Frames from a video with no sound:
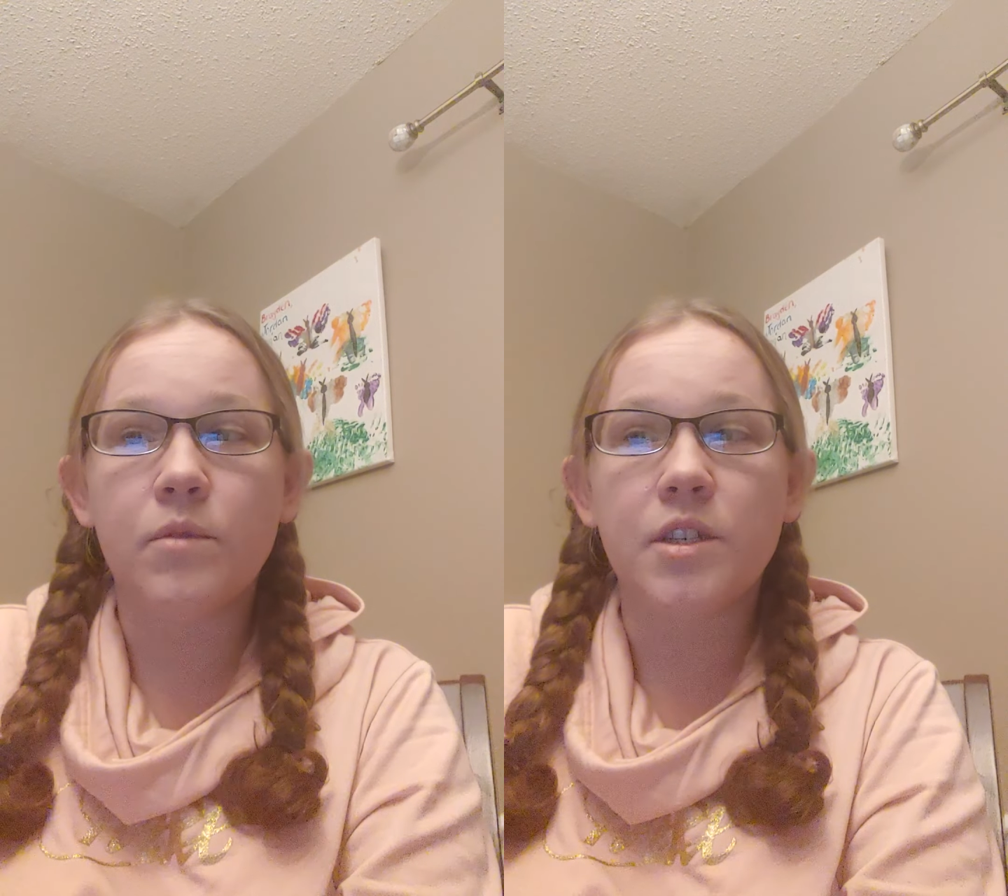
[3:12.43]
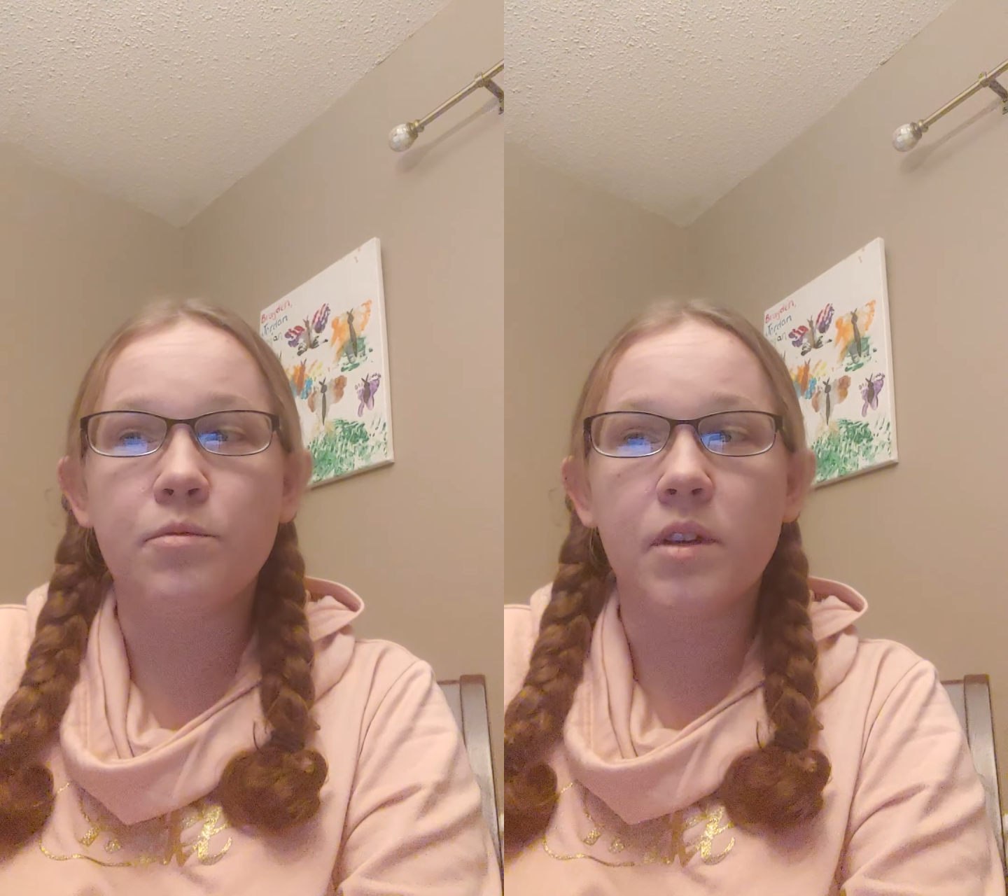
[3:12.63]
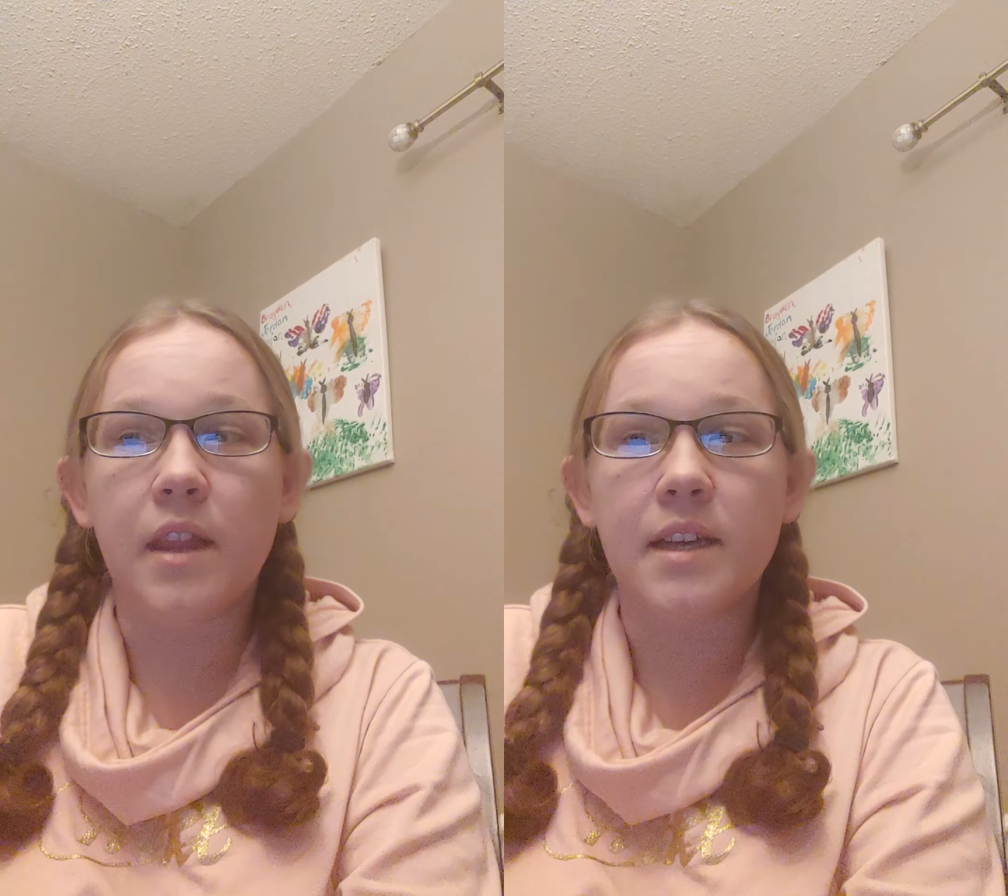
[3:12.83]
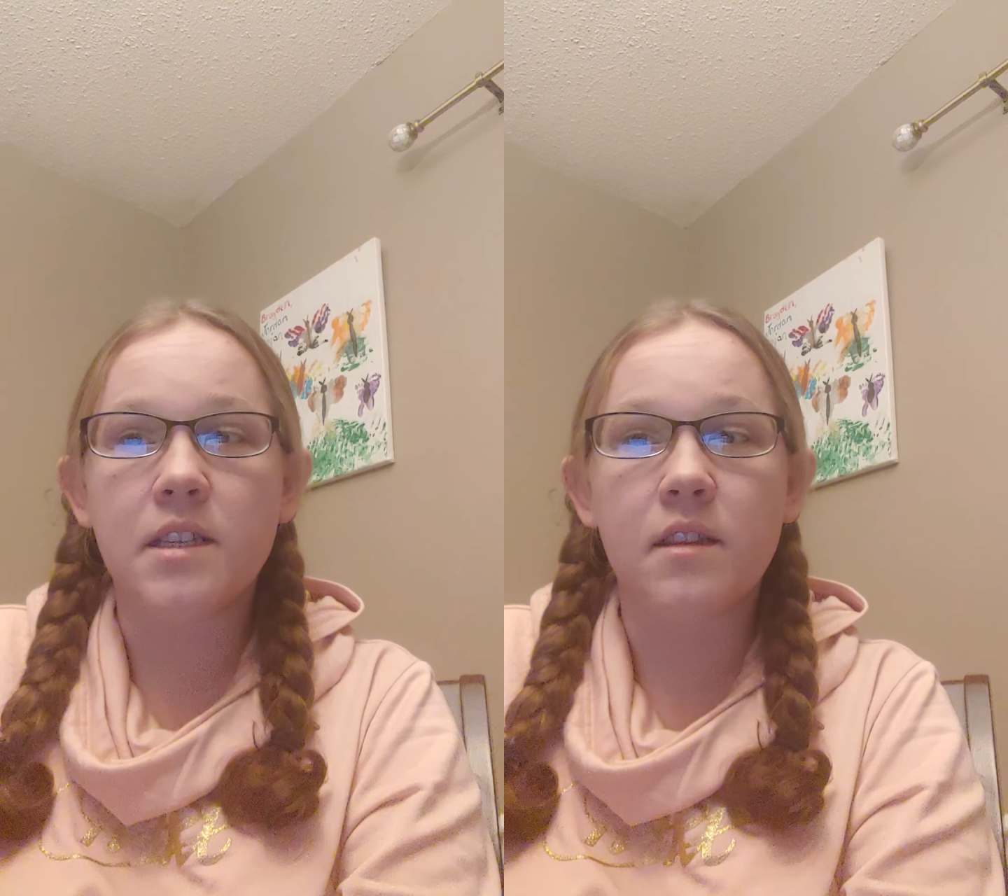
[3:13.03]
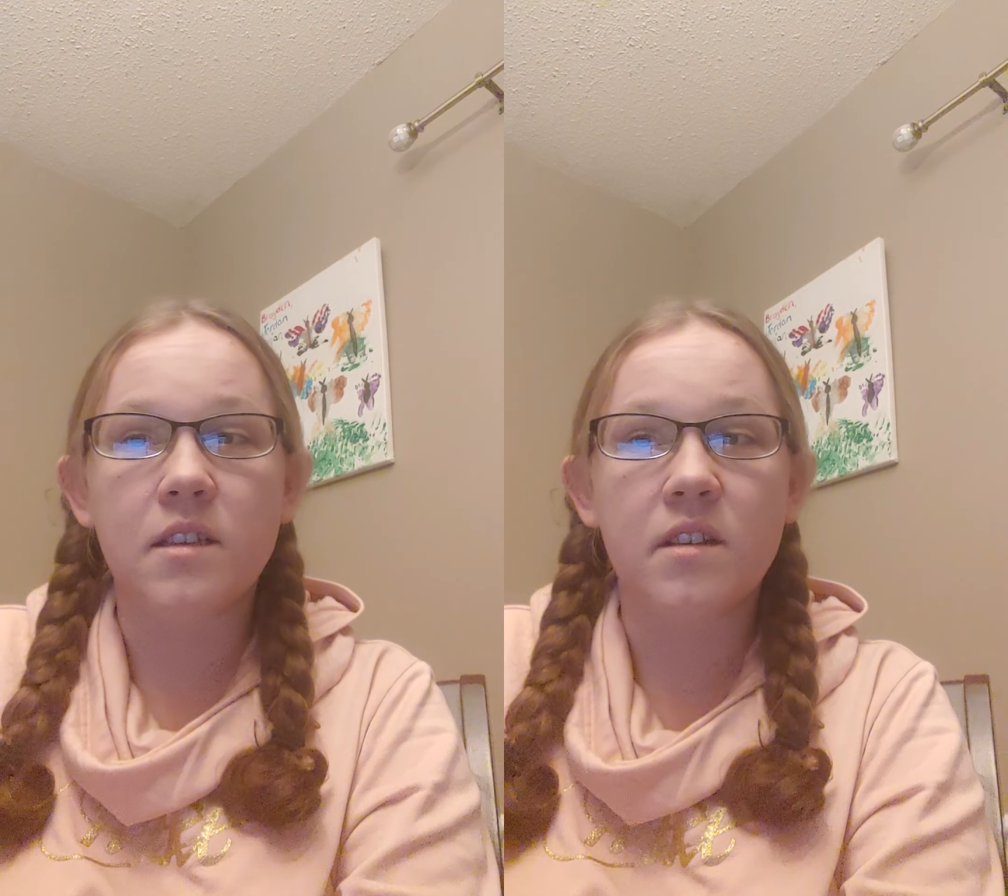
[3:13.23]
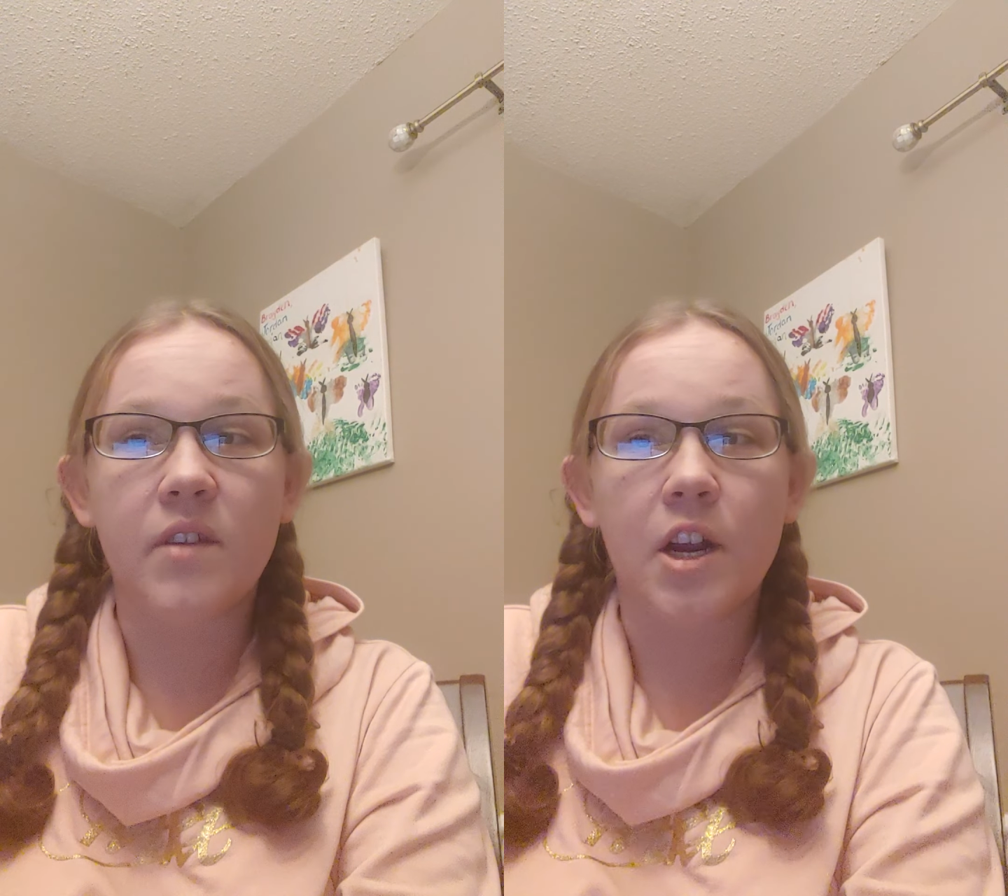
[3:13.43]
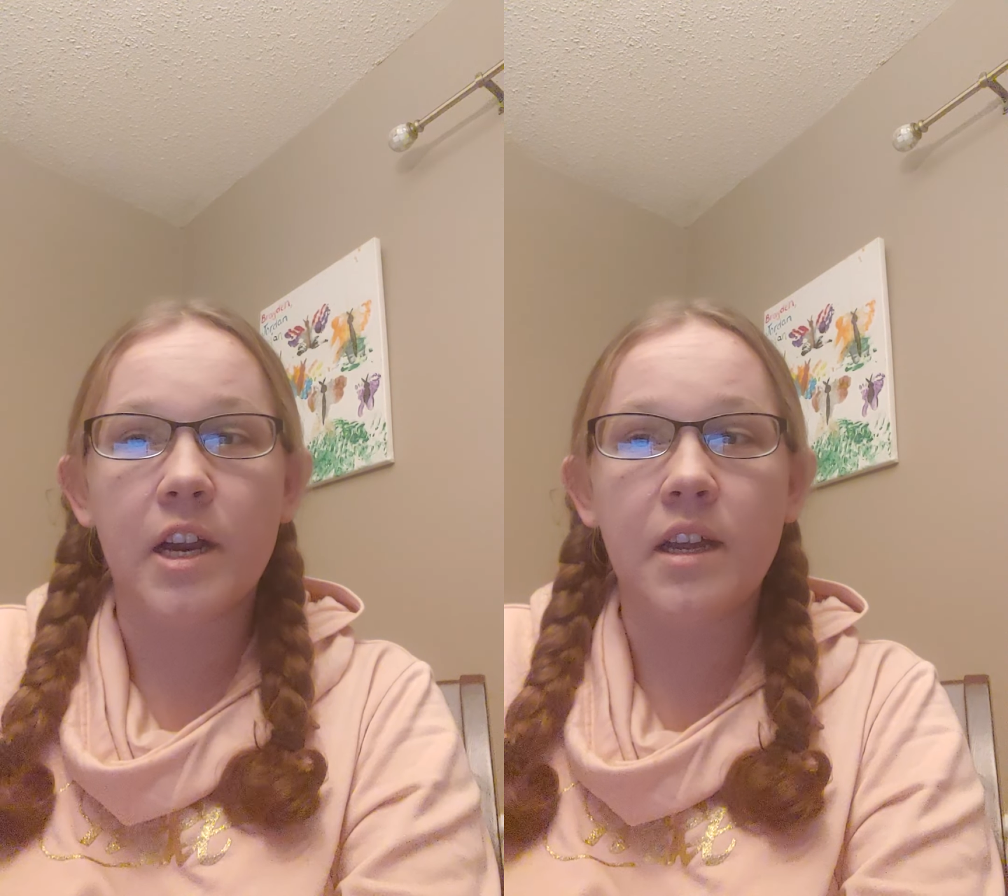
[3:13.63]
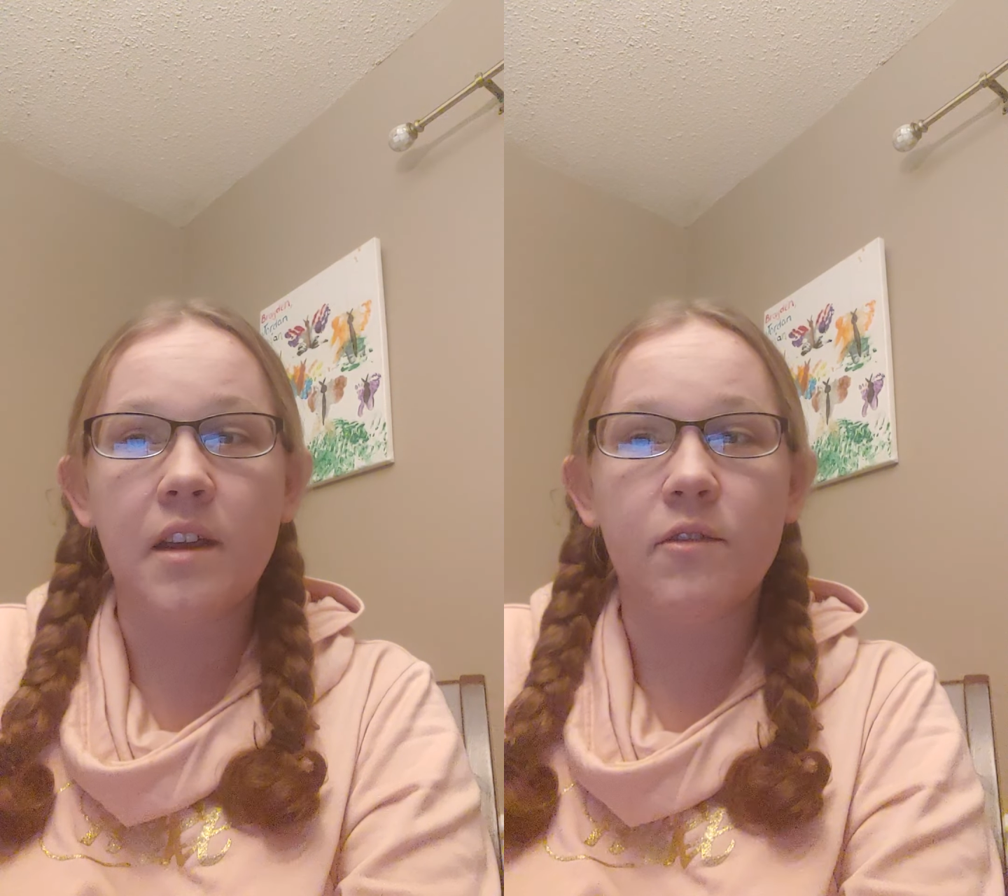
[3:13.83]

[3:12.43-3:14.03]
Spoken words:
which would lessen the severity